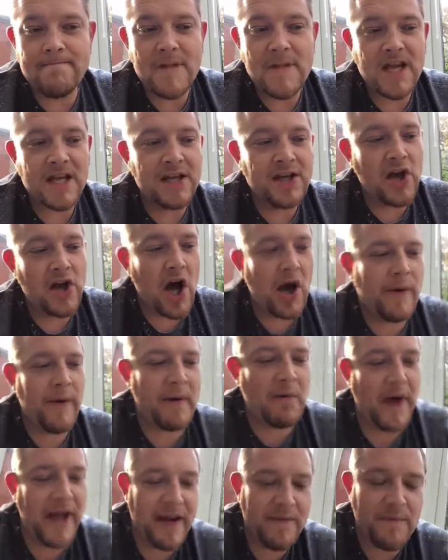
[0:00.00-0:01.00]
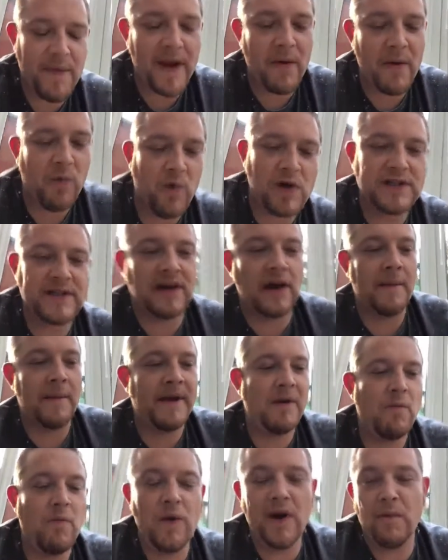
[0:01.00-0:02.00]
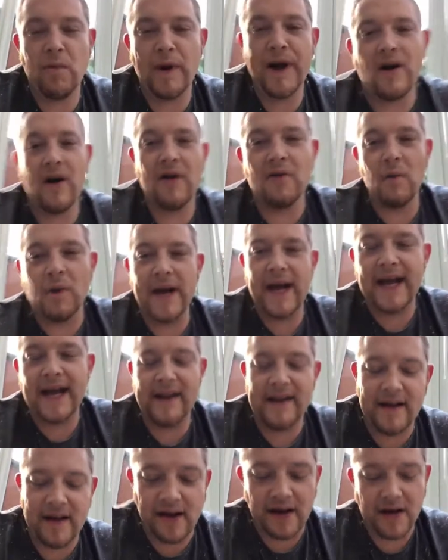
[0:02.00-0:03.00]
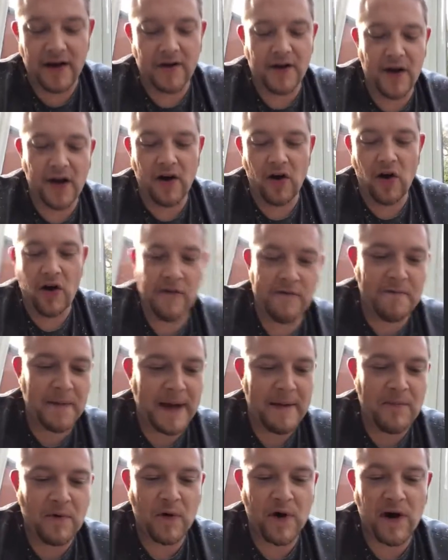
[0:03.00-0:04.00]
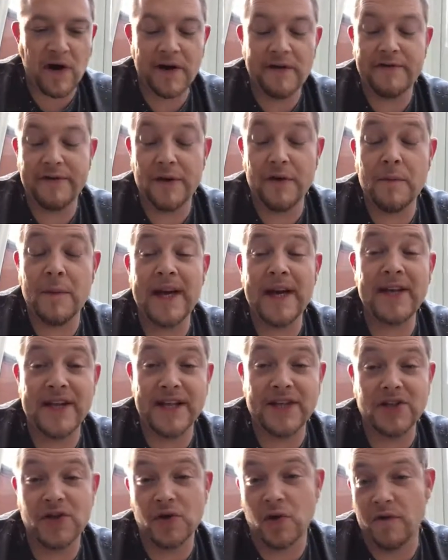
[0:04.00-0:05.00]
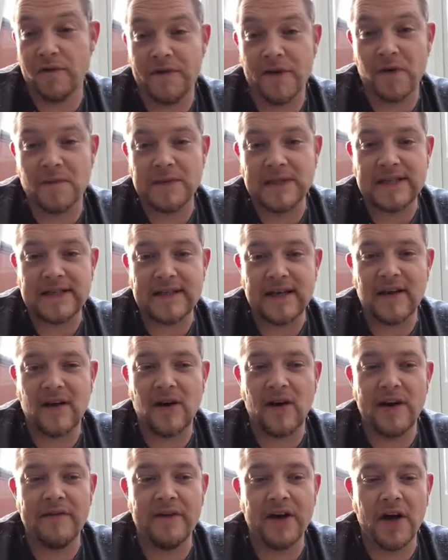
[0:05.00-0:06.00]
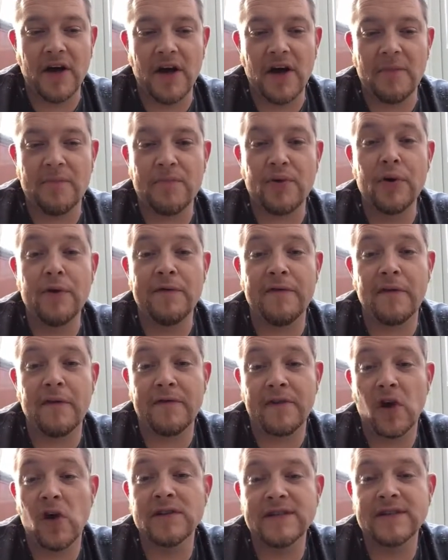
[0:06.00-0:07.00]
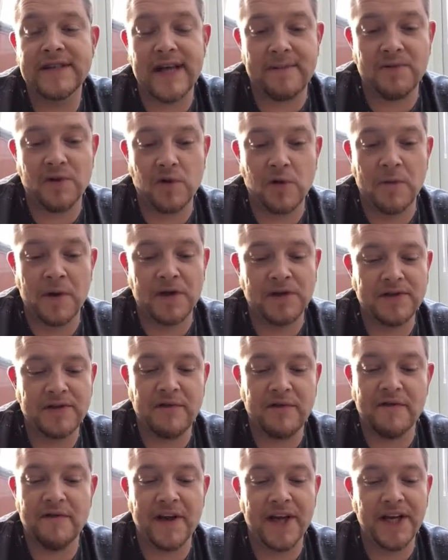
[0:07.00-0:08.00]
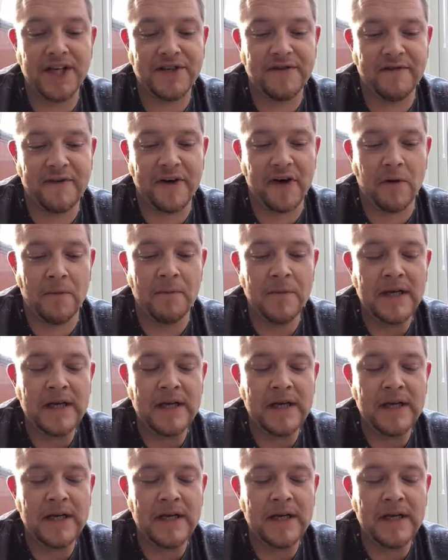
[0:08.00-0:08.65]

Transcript: No, it wasn't. We are aware that a lot of people kind of do make these short films as a kind of a proof of concept almost of a feature film,